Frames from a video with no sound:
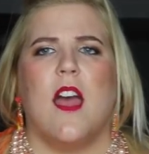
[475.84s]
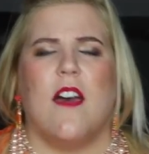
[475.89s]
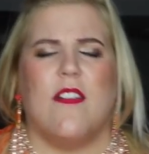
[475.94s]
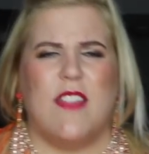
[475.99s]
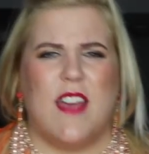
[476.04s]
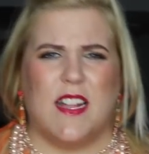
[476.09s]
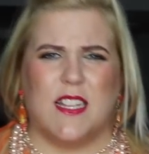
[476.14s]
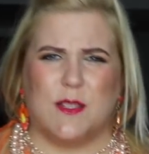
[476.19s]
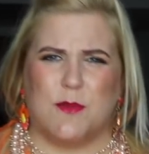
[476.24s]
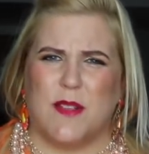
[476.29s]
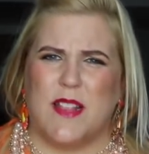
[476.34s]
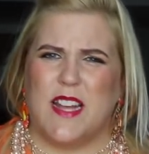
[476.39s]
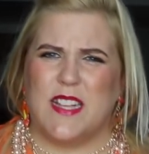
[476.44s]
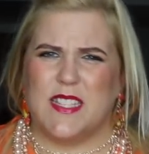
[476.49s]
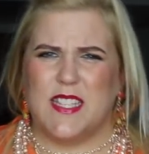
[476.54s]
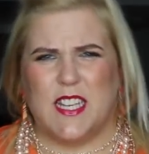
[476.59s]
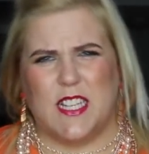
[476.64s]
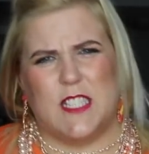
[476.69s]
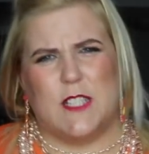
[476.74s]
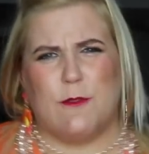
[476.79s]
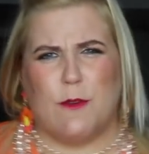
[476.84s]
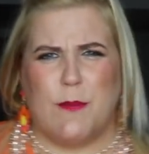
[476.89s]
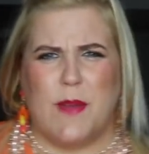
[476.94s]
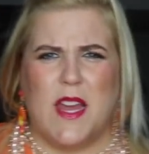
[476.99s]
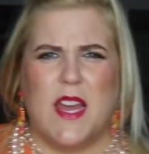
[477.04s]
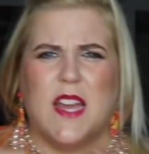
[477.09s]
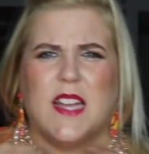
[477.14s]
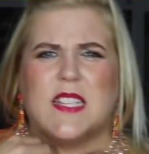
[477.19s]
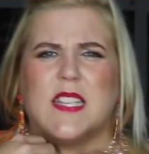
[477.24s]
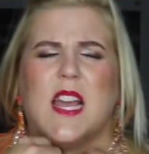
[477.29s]
and that's where that sits for
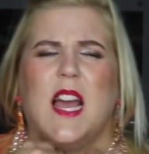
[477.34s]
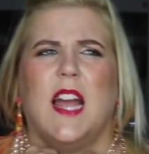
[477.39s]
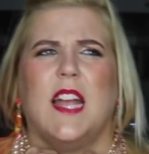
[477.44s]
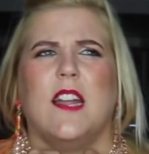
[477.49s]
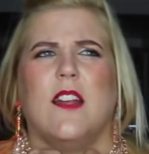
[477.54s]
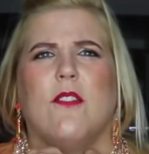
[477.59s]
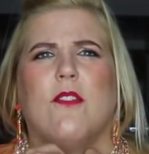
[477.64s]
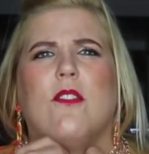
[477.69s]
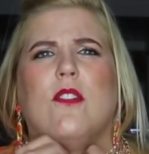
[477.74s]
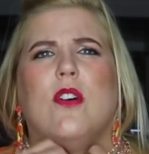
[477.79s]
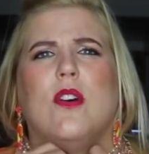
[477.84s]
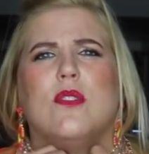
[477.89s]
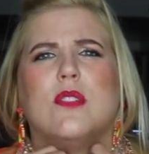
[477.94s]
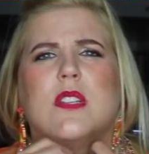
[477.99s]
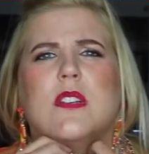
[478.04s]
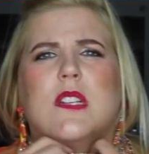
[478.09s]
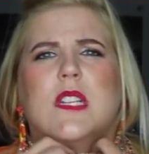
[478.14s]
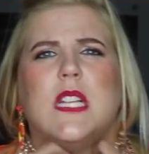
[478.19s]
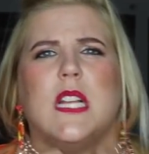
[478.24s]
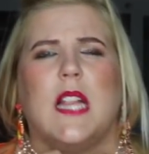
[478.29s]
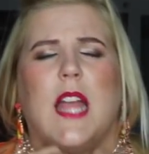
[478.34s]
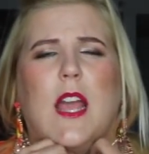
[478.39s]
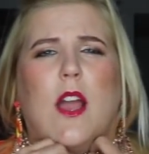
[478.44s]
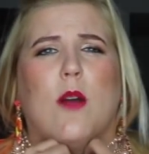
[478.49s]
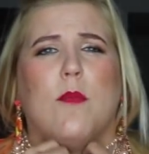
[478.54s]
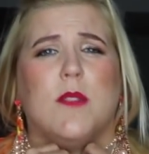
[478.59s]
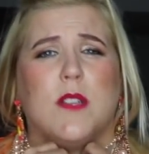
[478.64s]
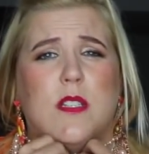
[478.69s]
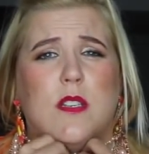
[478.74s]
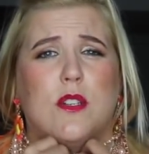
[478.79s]
me, is kind of closer to like
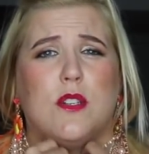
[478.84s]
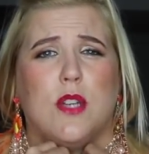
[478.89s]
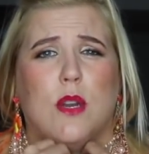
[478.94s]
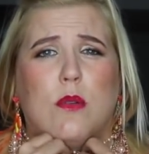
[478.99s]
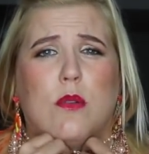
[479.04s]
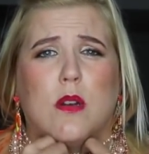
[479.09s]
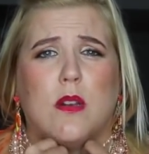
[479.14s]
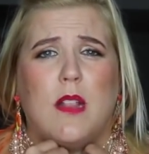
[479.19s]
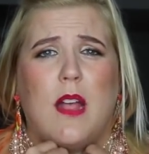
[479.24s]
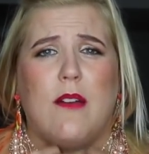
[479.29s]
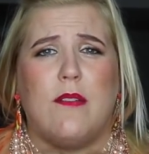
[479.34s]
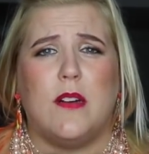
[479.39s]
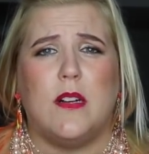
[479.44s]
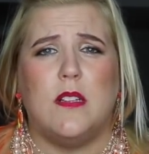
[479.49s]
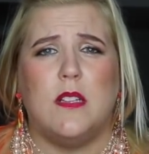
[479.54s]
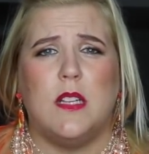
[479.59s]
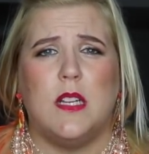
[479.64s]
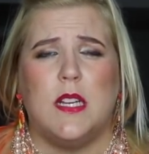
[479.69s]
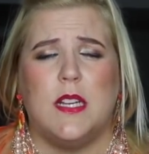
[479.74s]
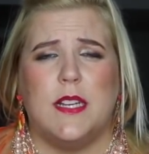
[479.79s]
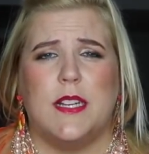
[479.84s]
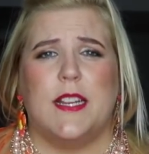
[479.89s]
almost a choker level.